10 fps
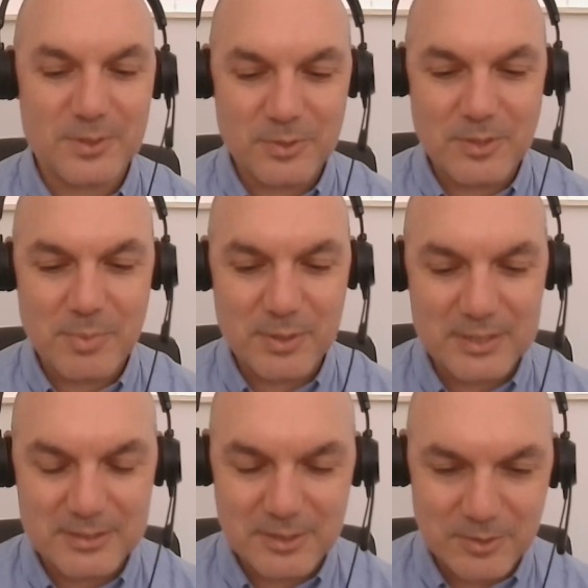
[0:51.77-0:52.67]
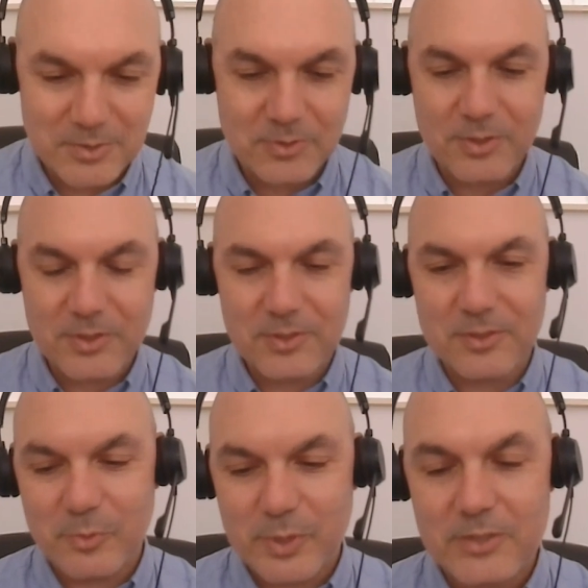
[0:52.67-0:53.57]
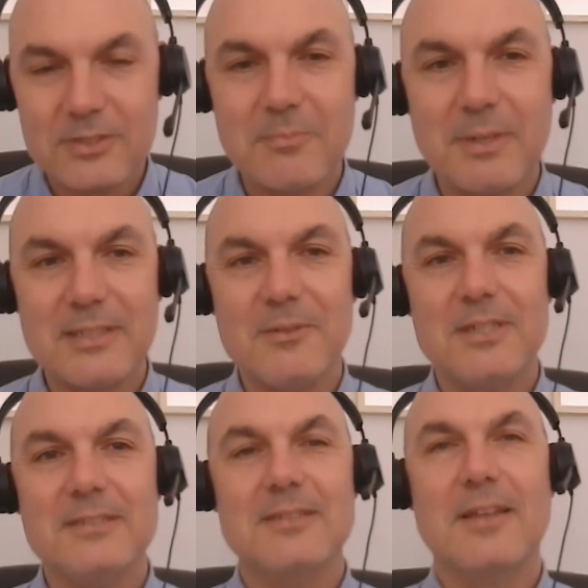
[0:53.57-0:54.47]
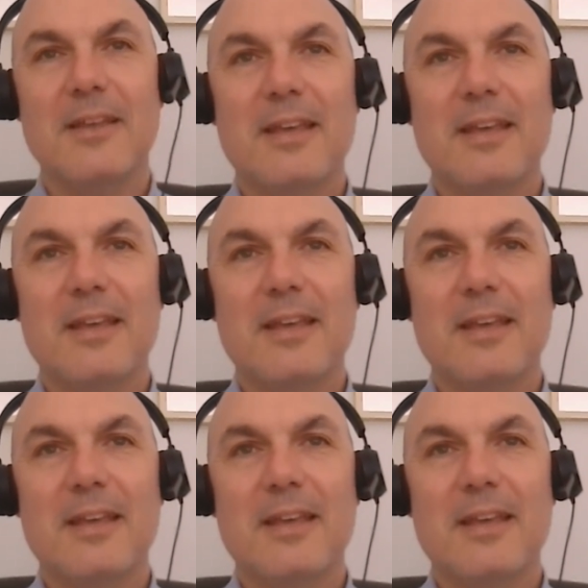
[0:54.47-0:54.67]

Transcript: do the projects you do, you reusing materials